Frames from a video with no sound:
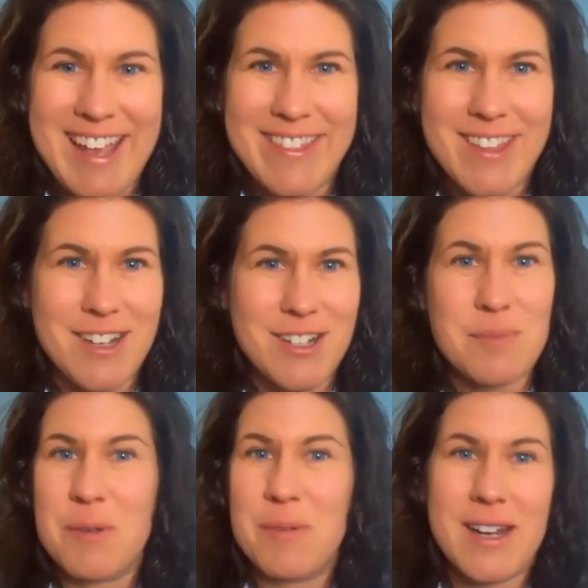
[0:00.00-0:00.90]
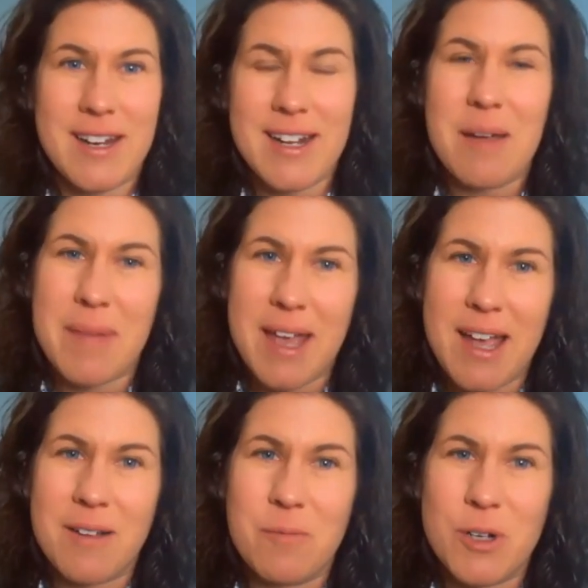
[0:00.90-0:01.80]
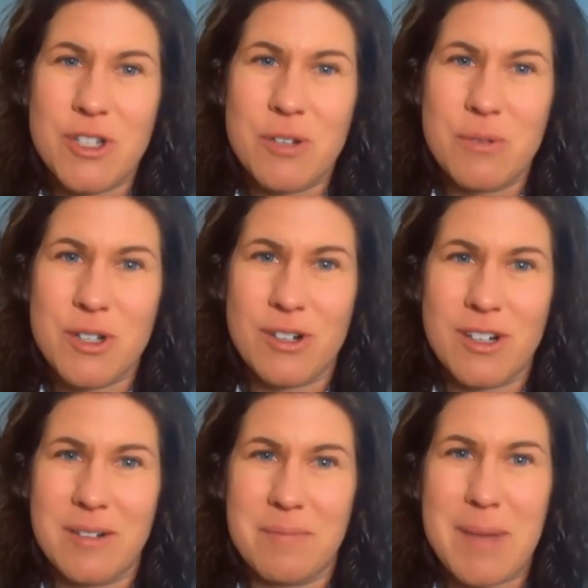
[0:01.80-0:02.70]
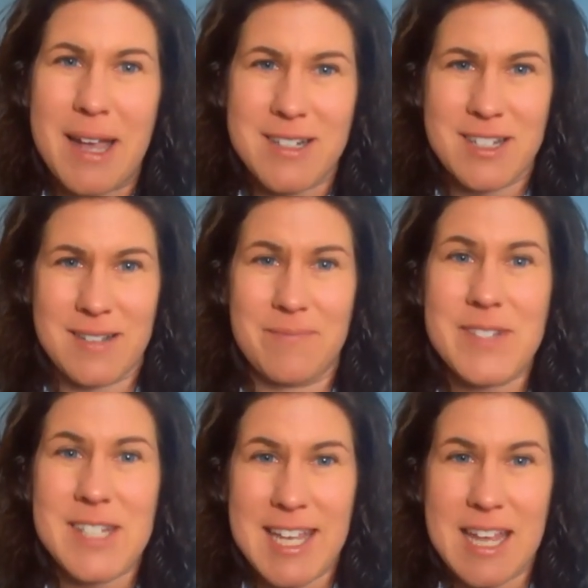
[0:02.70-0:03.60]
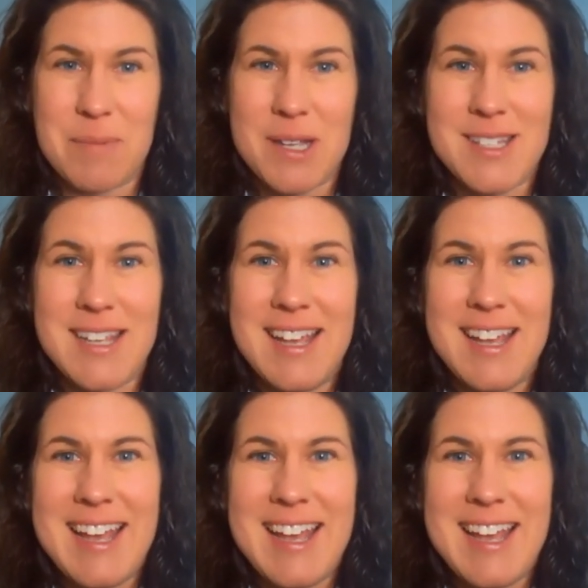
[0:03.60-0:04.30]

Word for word: and then just be ready to come back once you return back to, to campus.